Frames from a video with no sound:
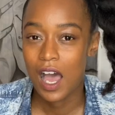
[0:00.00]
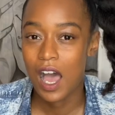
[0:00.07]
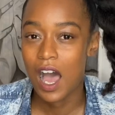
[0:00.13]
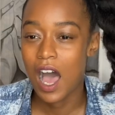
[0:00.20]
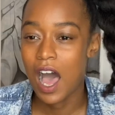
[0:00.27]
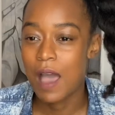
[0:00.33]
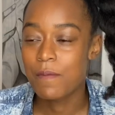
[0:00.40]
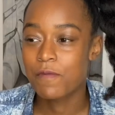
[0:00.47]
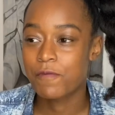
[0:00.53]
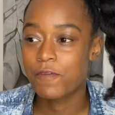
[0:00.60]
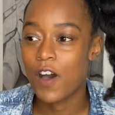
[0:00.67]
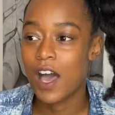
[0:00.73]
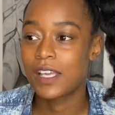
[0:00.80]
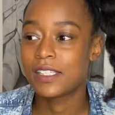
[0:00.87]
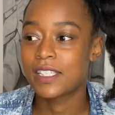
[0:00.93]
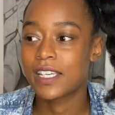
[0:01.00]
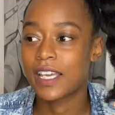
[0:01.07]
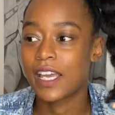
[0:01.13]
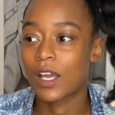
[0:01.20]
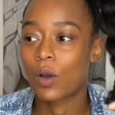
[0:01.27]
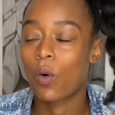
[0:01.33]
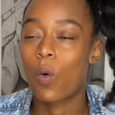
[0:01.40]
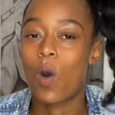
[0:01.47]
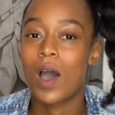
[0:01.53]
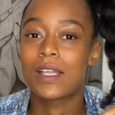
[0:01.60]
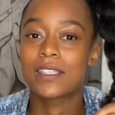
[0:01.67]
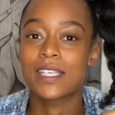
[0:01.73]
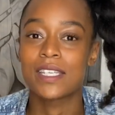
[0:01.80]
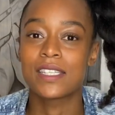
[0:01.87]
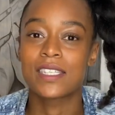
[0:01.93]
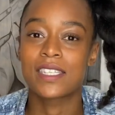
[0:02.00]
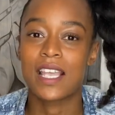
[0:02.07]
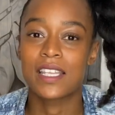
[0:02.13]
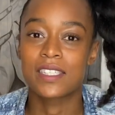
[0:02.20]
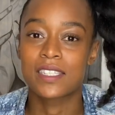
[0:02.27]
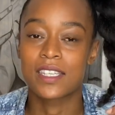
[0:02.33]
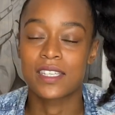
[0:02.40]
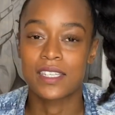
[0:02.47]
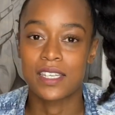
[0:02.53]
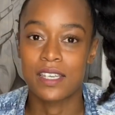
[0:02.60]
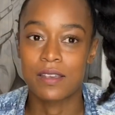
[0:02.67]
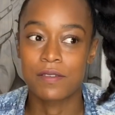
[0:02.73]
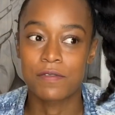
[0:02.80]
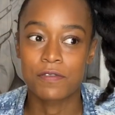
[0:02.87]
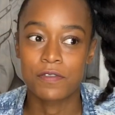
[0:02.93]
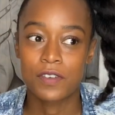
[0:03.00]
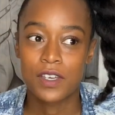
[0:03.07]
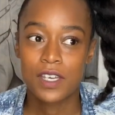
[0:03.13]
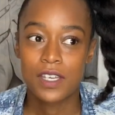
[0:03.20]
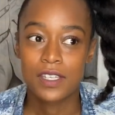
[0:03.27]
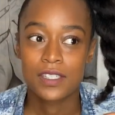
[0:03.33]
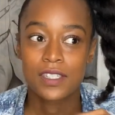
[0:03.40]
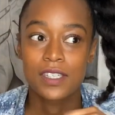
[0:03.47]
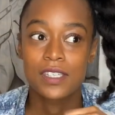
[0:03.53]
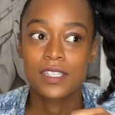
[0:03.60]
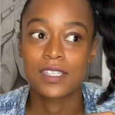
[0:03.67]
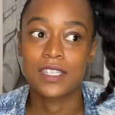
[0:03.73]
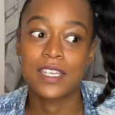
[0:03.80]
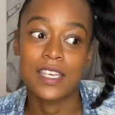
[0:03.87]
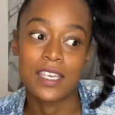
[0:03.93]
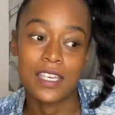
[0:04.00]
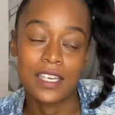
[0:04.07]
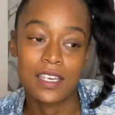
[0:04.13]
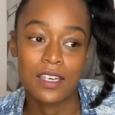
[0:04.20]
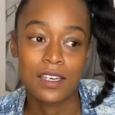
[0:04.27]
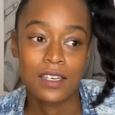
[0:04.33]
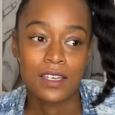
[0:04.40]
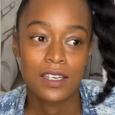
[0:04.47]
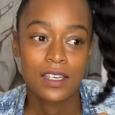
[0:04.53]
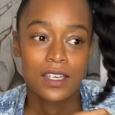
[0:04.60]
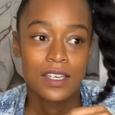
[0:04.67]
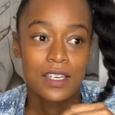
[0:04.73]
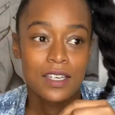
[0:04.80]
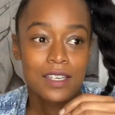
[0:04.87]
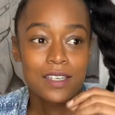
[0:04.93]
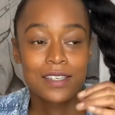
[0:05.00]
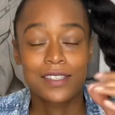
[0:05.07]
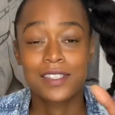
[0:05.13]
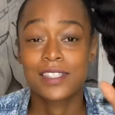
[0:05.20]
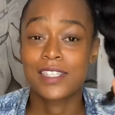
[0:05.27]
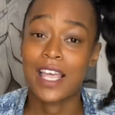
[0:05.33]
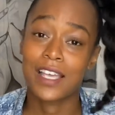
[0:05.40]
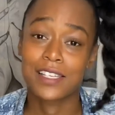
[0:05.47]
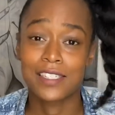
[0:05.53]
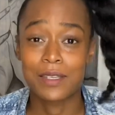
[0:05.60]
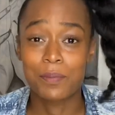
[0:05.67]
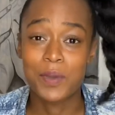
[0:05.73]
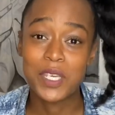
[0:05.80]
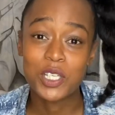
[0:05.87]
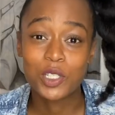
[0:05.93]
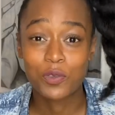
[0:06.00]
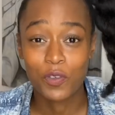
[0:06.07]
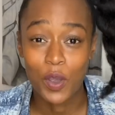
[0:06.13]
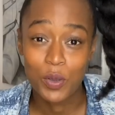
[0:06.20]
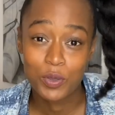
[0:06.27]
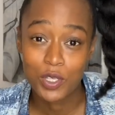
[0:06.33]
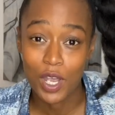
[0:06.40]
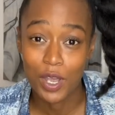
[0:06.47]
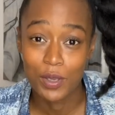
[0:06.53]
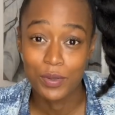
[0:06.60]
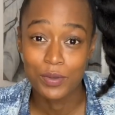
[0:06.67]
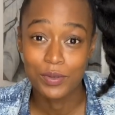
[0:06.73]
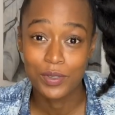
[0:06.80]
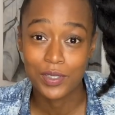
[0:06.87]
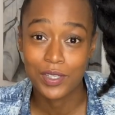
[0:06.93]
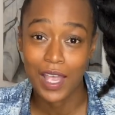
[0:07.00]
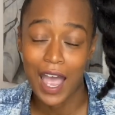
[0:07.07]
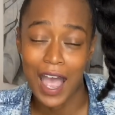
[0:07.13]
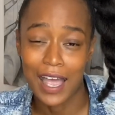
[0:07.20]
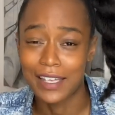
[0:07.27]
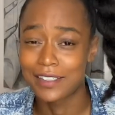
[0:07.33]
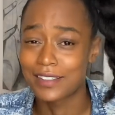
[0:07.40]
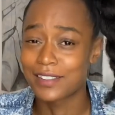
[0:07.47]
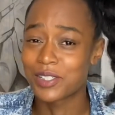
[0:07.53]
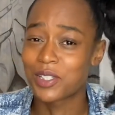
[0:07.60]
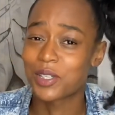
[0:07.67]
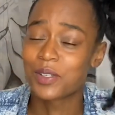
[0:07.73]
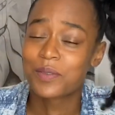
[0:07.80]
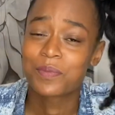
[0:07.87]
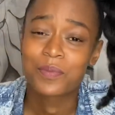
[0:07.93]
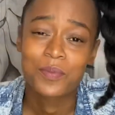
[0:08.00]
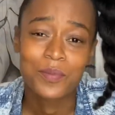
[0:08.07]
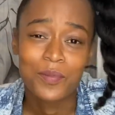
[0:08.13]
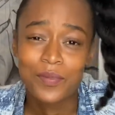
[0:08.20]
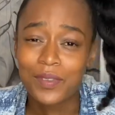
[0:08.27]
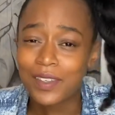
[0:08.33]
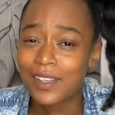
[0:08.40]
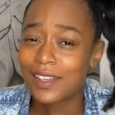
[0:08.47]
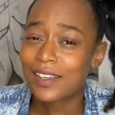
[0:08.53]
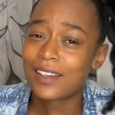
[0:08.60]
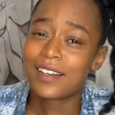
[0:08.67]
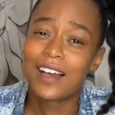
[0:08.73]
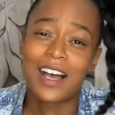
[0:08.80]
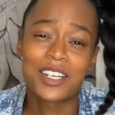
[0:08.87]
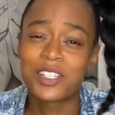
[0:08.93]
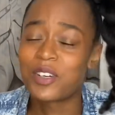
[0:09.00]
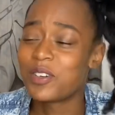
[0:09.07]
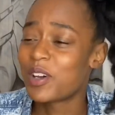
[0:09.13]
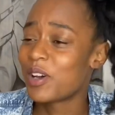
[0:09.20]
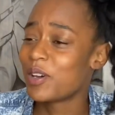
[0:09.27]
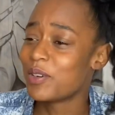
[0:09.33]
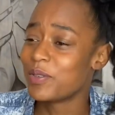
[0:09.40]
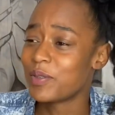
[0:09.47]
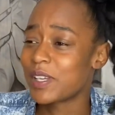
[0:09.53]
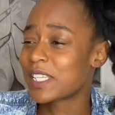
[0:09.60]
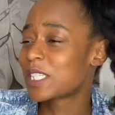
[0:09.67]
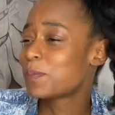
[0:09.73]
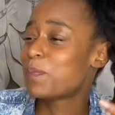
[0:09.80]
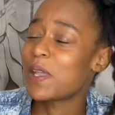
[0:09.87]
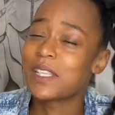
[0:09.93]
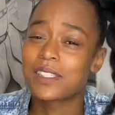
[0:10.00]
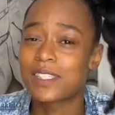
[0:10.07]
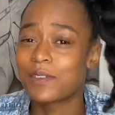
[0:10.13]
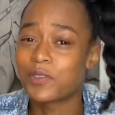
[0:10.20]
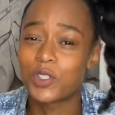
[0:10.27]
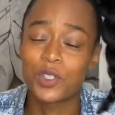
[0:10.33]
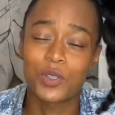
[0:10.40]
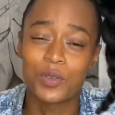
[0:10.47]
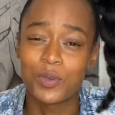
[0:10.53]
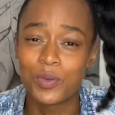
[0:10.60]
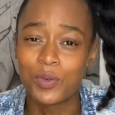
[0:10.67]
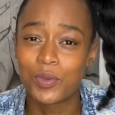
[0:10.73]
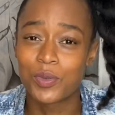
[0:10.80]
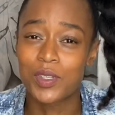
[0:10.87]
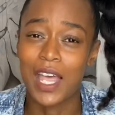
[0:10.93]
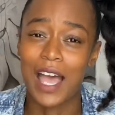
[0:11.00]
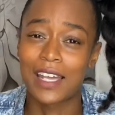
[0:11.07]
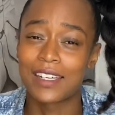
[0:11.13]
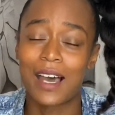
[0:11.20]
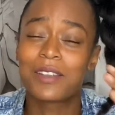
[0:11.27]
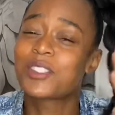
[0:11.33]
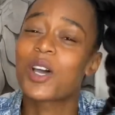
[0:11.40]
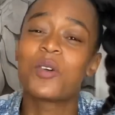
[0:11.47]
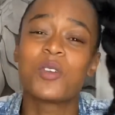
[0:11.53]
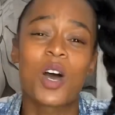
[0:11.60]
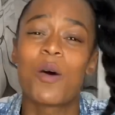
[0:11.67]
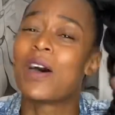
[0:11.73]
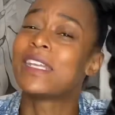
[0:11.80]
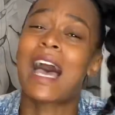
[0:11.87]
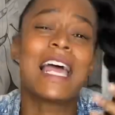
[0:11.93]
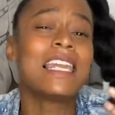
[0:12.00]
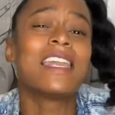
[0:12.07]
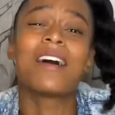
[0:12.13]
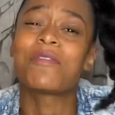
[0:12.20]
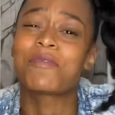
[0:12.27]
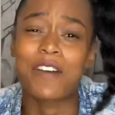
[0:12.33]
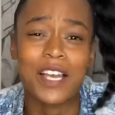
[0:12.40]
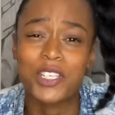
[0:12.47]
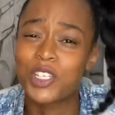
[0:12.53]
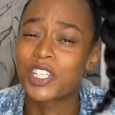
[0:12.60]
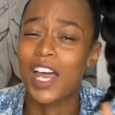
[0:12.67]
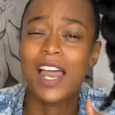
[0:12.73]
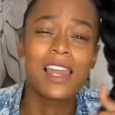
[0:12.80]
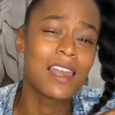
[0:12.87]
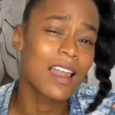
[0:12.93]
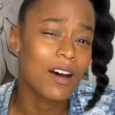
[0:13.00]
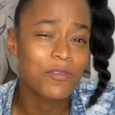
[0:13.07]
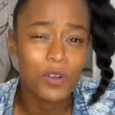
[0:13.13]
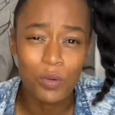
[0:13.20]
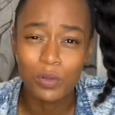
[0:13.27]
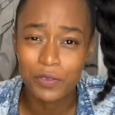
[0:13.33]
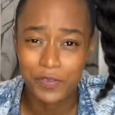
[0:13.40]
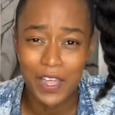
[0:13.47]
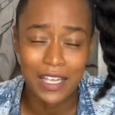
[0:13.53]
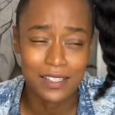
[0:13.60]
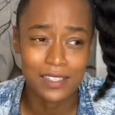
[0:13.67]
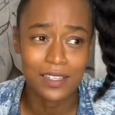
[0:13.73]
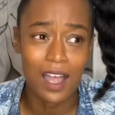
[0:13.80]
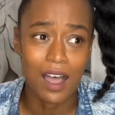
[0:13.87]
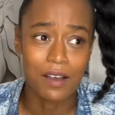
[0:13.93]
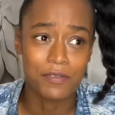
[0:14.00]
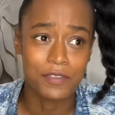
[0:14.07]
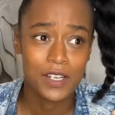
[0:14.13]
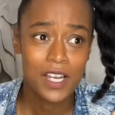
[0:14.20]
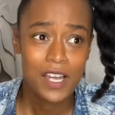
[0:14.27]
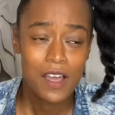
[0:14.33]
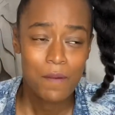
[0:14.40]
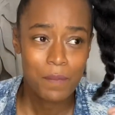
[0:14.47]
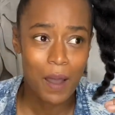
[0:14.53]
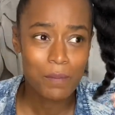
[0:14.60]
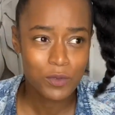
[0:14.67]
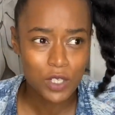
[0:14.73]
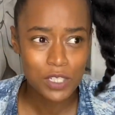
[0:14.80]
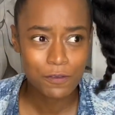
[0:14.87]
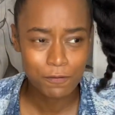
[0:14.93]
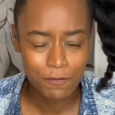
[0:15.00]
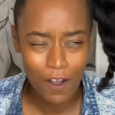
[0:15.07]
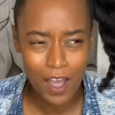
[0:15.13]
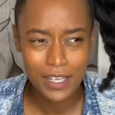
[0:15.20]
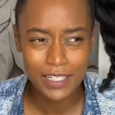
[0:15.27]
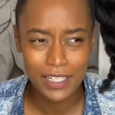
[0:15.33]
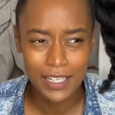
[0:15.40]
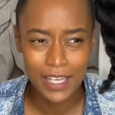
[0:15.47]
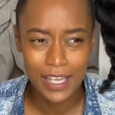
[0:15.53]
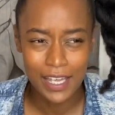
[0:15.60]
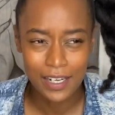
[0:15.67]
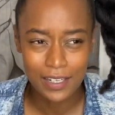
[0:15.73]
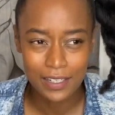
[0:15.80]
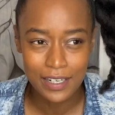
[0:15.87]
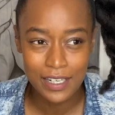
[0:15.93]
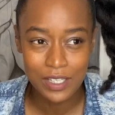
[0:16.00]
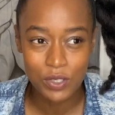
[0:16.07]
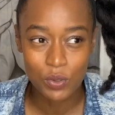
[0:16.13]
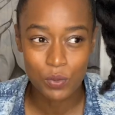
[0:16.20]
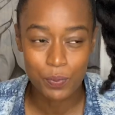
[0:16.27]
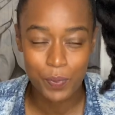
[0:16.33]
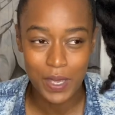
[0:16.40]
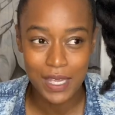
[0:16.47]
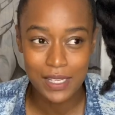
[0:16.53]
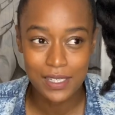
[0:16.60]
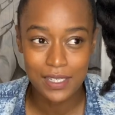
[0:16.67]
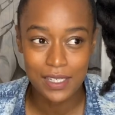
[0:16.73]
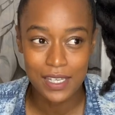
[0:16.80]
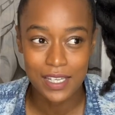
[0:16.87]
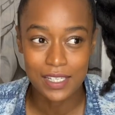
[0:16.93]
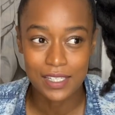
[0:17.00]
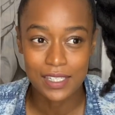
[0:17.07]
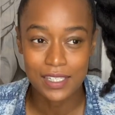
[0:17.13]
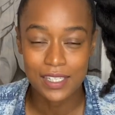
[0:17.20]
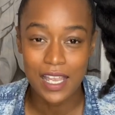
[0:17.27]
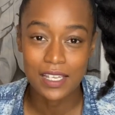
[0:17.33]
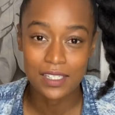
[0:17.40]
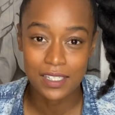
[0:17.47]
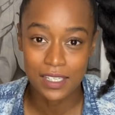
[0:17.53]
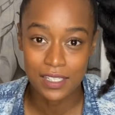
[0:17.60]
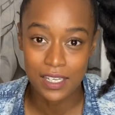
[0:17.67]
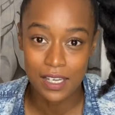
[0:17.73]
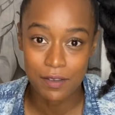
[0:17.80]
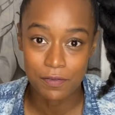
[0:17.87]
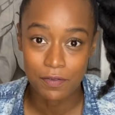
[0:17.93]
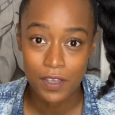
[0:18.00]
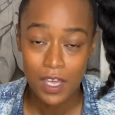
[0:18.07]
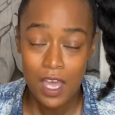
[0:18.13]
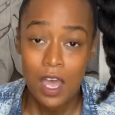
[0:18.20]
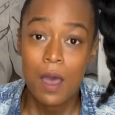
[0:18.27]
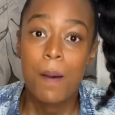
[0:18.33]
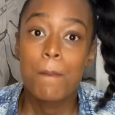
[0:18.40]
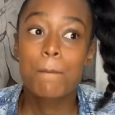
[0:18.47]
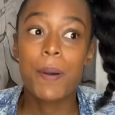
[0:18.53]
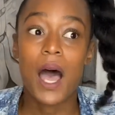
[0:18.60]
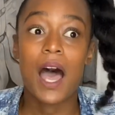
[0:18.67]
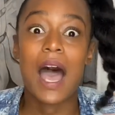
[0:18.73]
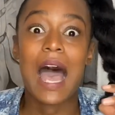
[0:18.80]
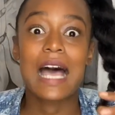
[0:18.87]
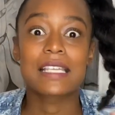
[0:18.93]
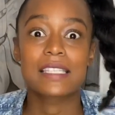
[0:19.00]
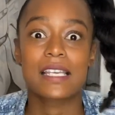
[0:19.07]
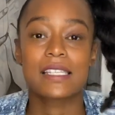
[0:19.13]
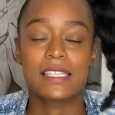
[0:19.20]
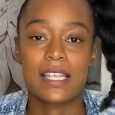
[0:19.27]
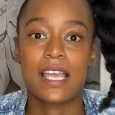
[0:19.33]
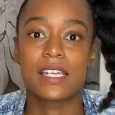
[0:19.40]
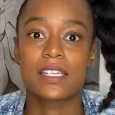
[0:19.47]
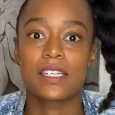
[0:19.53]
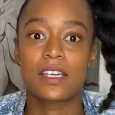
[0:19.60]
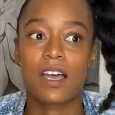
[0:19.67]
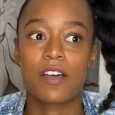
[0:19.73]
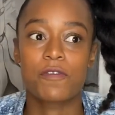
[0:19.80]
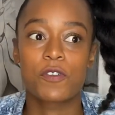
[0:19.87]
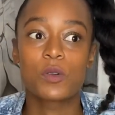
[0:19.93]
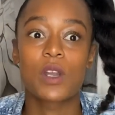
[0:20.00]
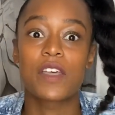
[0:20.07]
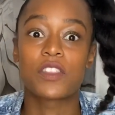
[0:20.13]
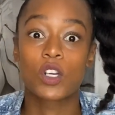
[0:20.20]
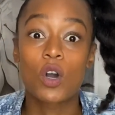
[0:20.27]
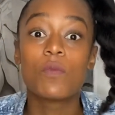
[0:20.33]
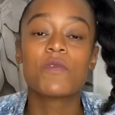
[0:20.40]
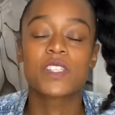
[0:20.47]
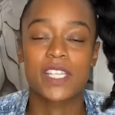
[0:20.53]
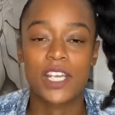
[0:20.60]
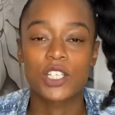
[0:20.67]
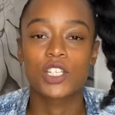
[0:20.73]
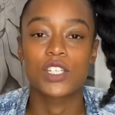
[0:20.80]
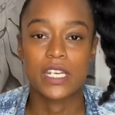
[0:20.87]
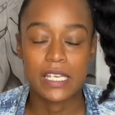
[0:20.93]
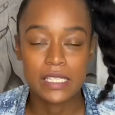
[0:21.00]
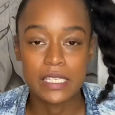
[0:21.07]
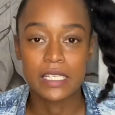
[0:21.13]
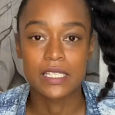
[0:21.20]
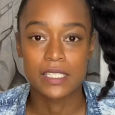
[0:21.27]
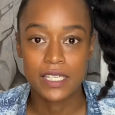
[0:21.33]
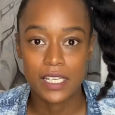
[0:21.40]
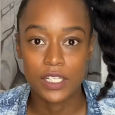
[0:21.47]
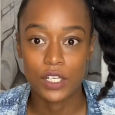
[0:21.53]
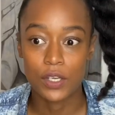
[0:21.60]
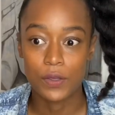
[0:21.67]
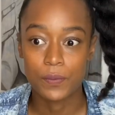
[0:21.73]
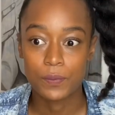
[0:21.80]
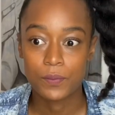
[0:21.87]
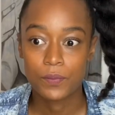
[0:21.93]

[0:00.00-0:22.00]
I'm finding it quite insensitive to see sexy beach photos and I don't know, expensive shoes and I don't know. And I love fashion, I love all of that stuff, but I'm just finding it a little bit insensitive but as I said, I feel like the conversation needs to continue.